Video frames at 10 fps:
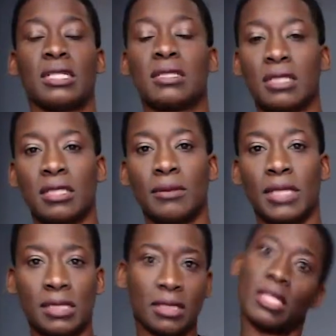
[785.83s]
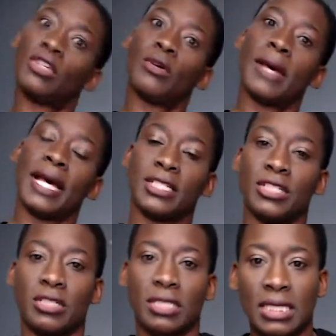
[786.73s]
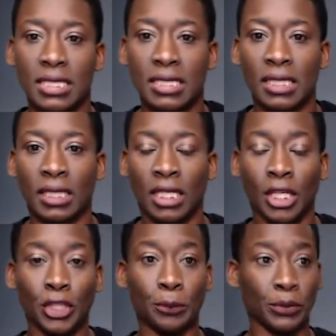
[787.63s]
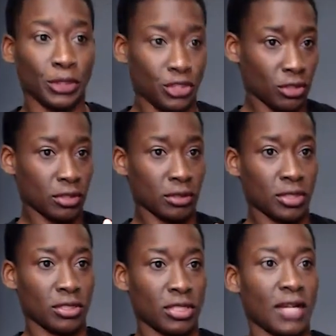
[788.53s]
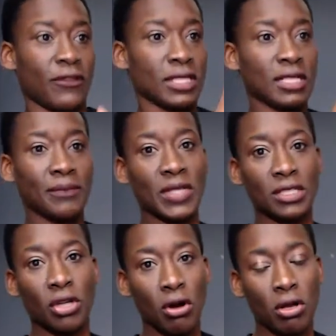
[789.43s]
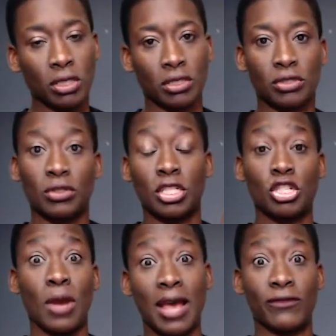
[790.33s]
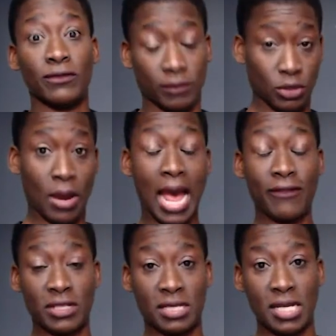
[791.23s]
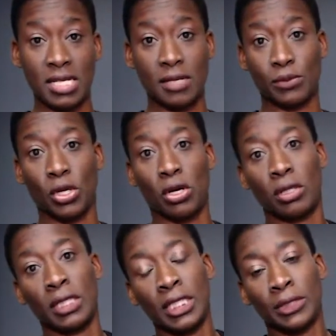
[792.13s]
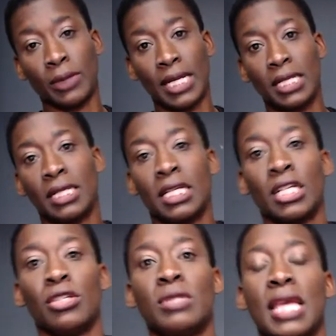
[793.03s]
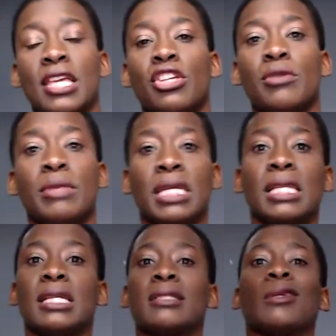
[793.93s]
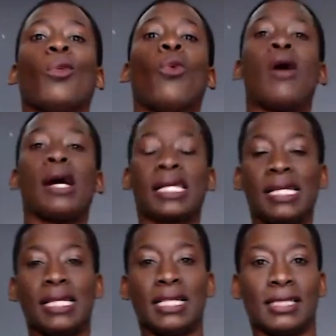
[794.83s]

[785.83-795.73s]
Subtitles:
to 60 minutes, then you go back to your seat. You put your stuff on something taller so that you have to stand up tall, right? You take your meetings walking.